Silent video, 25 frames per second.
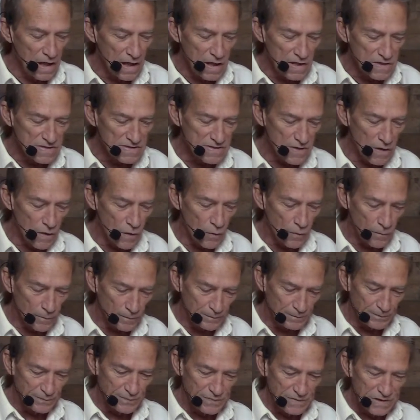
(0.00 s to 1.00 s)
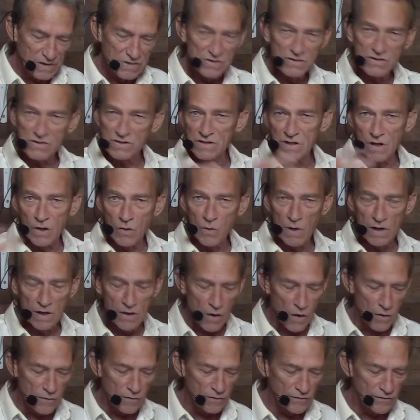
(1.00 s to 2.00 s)
So this is just a quick
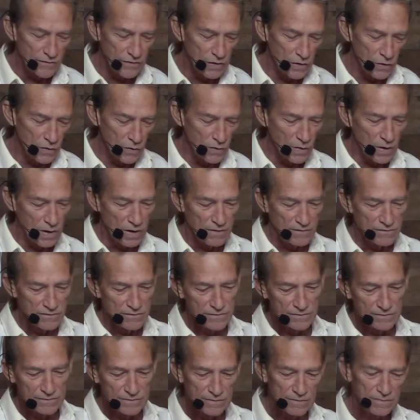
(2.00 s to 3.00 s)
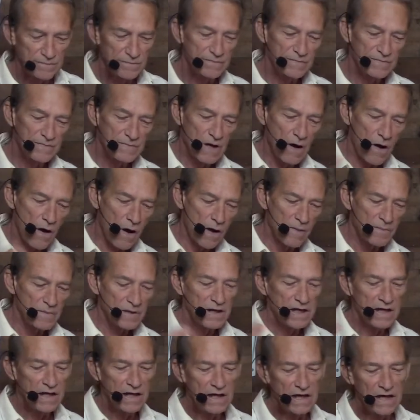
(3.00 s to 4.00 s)
overview of the
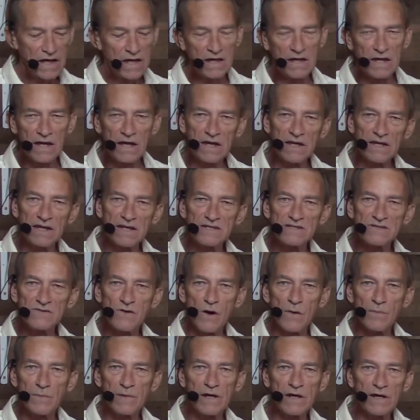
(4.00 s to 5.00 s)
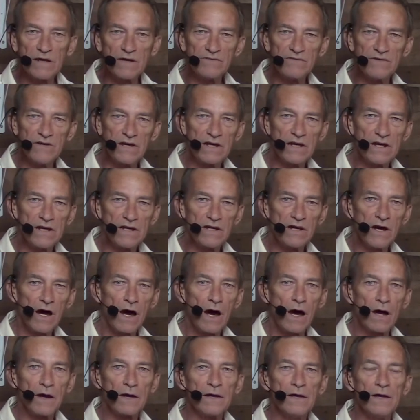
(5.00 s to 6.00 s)
harmony and disharmony of yin and
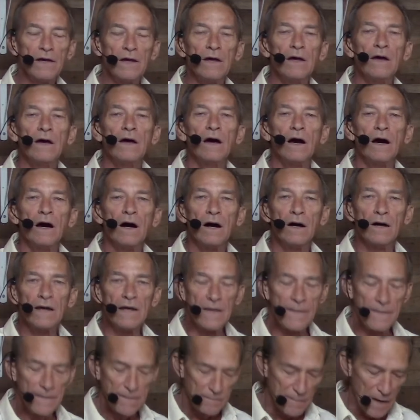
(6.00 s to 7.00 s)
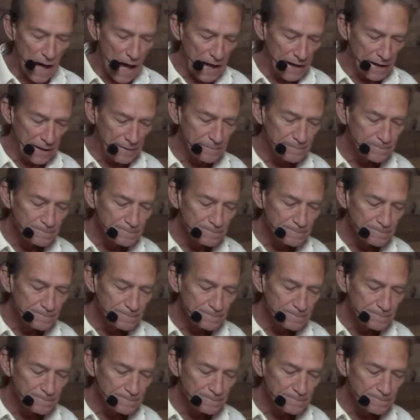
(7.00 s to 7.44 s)
yang in the body.